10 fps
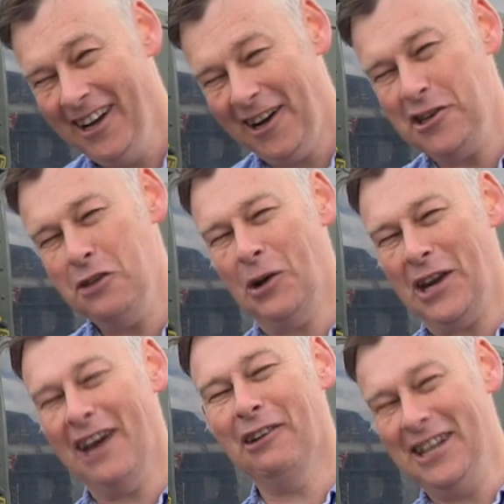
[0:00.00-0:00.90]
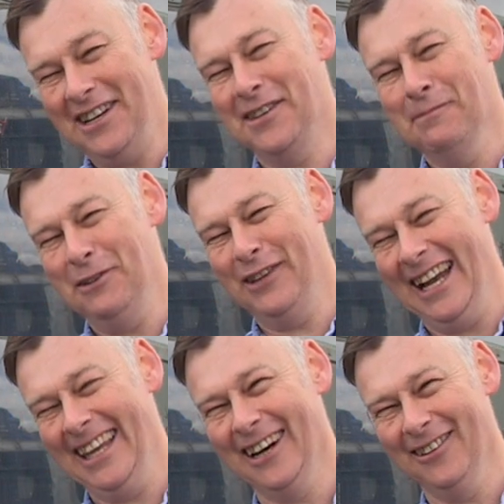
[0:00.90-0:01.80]
knew by now I needed to move the
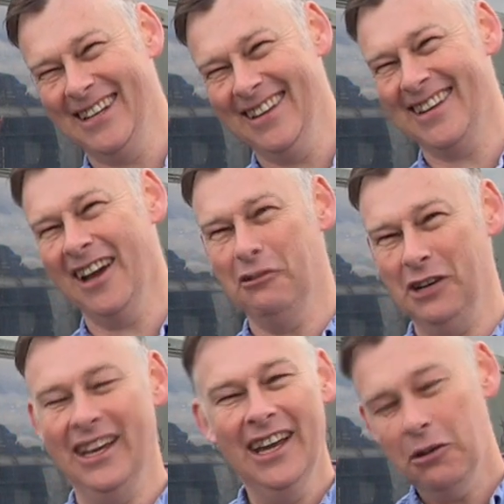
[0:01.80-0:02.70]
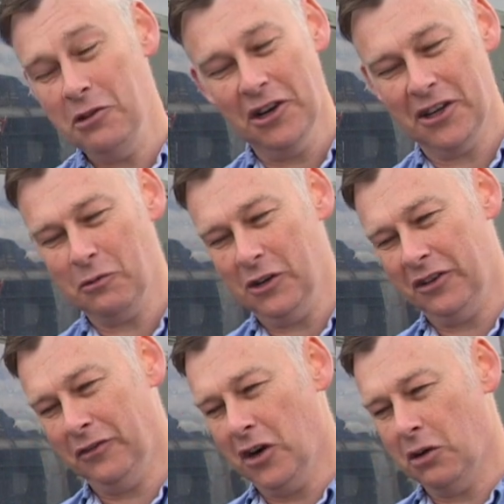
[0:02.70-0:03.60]
helicopter, so we got
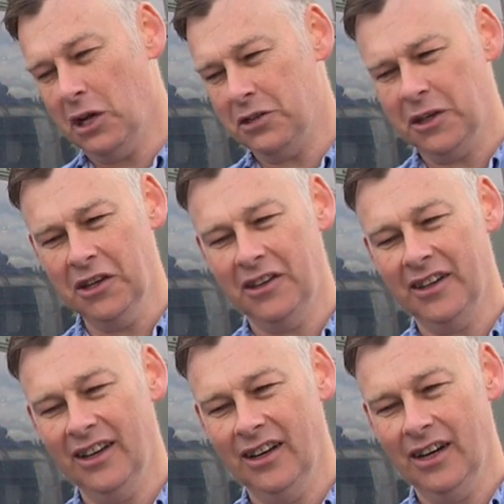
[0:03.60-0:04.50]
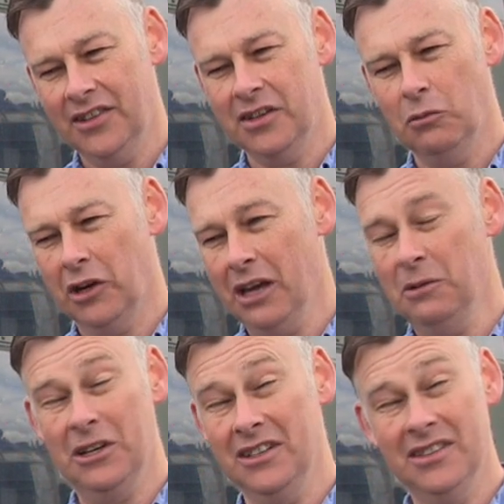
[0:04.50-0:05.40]
as far away as we could. And I asked him what had
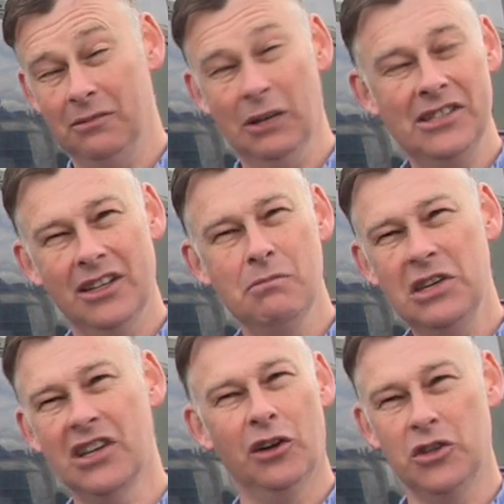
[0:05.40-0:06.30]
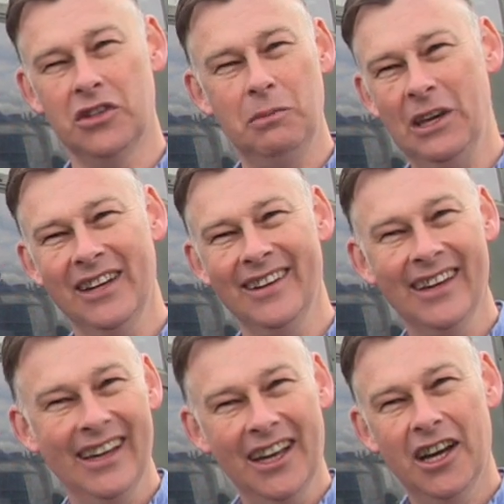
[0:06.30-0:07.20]
happened, and he said basically a missile just appeared
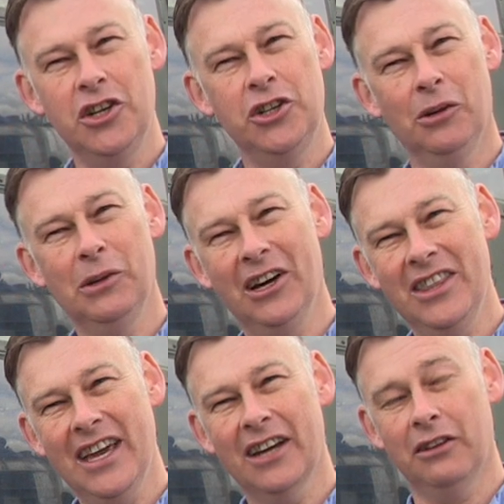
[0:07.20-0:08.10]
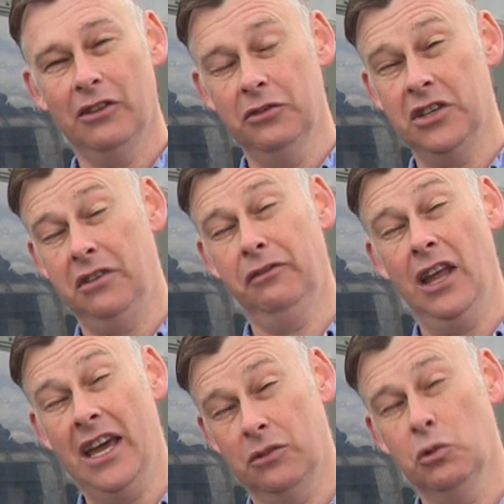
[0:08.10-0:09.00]
and shot behind the aircraft. Obviously, the
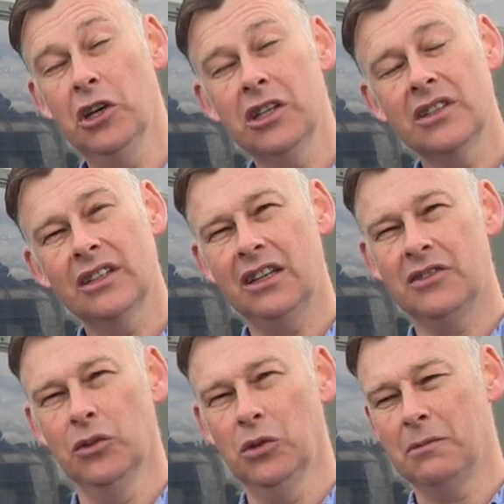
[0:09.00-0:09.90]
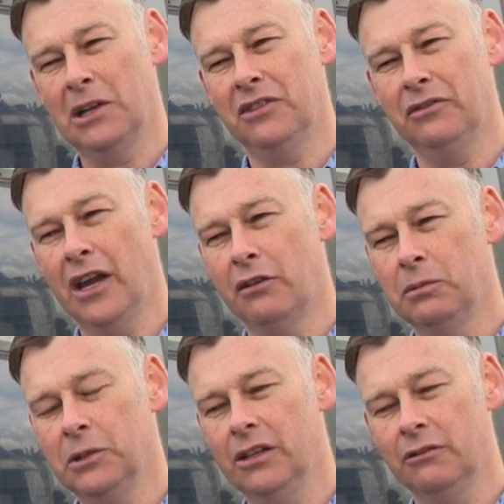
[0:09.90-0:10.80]
flares worked. It's an automatic flare
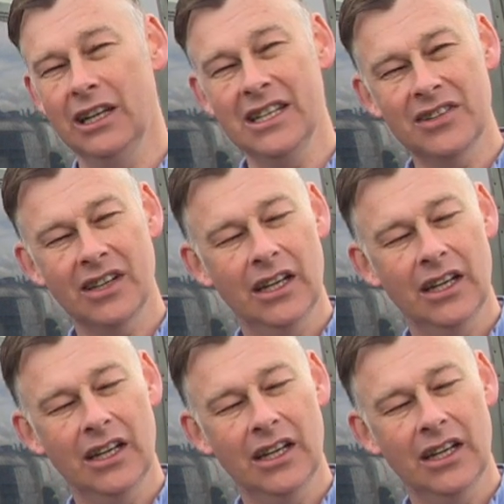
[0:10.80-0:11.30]
release,